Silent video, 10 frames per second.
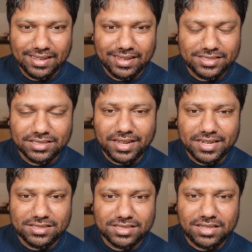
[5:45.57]
It's
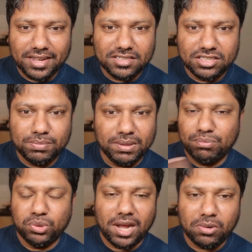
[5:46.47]
just being
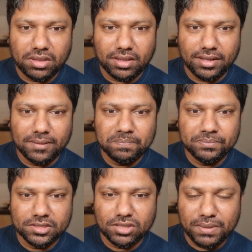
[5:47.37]
put out there
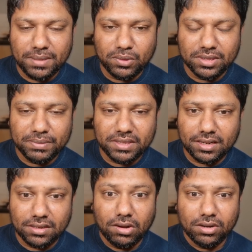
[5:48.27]
so people can be
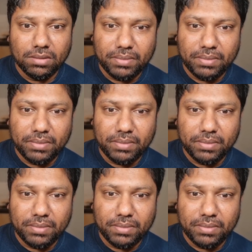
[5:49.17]
like, no,